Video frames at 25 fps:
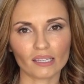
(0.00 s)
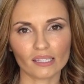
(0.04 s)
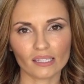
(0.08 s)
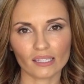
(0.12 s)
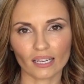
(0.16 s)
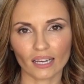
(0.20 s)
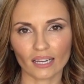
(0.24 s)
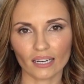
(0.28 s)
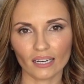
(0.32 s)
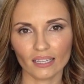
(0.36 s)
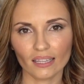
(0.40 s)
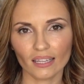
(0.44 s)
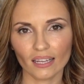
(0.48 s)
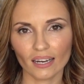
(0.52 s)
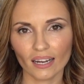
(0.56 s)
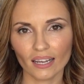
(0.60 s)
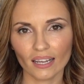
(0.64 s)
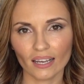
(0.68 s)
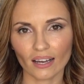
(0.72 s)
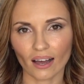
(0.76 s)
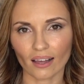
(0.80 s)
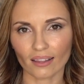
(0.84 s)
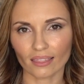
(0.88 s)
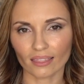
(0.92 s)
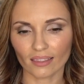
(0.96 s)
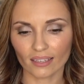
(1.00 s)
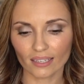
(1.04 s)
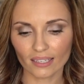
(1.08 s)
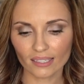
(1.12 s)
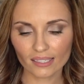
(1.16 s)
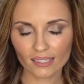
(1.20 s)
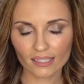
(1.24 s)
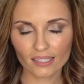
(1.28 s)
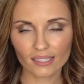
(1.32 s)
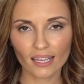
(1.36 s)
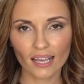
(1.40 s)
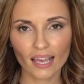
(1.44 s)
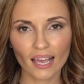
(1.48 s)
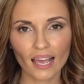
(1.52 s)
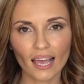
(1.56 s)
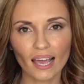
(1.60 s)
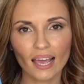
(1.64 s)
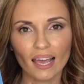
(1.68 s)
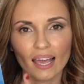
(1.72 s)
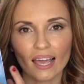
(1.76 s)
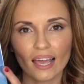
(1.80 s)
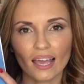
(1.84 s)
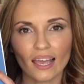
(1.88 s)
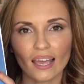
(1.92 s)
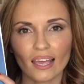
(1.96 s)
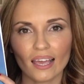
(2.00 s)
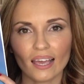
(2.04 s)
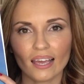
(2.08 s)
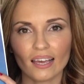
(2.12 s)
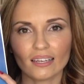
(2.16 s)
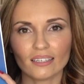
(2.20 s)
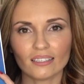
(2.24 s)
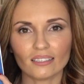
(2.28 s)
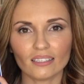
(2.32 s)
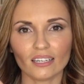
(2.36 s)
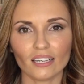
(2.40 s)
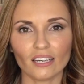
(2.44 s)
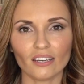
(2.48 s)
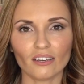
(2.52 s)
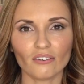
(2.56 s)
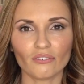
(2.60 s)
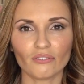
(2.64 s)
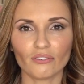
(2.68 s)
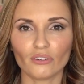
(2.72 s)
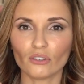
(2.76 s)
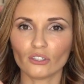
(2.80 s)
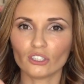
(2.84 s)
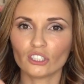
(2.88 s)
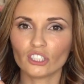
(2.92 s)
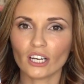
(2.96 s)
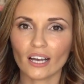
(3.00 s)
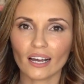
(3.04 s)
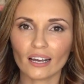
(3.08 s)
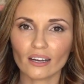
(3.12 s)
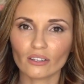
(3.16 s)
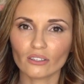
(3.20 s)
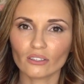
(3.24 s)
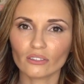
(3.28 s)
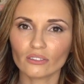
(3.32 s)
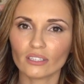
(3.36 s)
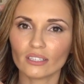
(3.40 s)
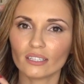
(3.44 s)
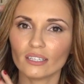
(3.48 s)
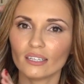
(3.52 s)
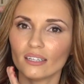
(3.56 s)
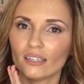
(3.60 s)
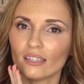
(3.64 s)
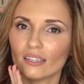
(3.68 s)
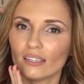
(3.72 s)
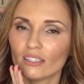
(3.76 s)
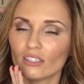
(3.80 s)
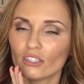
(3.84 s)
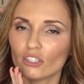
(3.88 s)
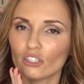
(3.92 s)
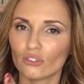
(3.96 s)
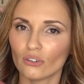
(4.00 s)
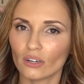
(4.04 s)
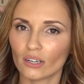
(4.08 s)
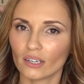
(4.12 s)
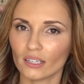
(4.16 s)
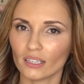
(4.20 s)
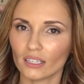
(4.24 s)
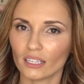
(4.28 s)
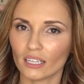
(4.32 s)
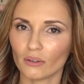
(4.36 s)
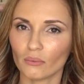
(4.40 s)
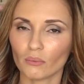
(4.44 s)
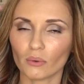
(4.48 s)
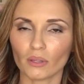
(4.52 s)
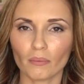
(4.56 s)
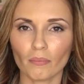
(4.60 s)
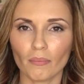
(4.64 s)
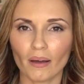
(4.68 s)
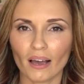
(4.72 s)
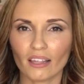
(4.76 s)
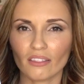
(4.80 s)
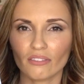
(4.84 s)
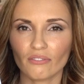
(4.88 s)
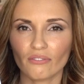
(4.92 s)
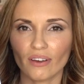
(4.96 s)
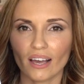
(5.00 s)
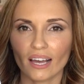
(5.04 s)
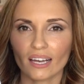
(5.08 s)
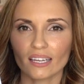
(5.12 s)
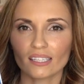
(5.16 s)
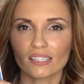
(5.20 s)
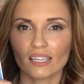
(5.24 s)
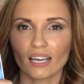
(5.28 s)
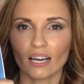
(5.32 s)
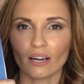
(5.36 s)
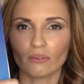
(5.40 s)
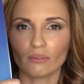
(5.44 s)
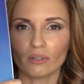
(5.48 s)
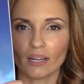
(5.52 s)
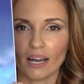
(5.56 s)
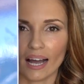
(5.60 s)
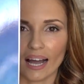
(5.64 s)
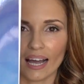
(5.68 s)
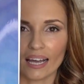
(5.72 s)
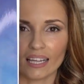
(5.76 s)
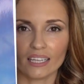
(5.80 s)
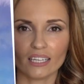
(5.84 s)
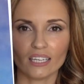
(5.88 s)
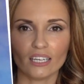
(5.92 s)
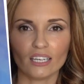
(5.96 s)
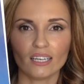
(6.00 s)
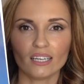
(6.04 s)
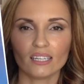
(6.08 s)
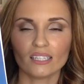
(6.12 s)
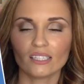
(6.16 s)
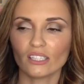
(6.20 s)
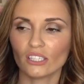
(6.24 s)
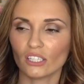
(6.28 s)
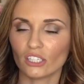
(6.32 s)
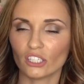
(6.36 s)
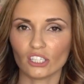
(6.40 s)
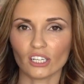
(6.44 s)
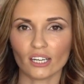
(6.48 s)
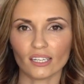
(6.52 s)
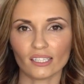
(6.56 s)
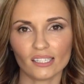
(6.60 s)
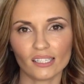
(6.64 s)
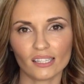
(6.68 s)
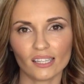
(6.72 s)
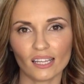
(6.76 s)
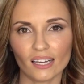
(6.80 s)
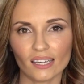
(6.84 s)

excited that I got this and if your child is struggling with math facts I would highly suggest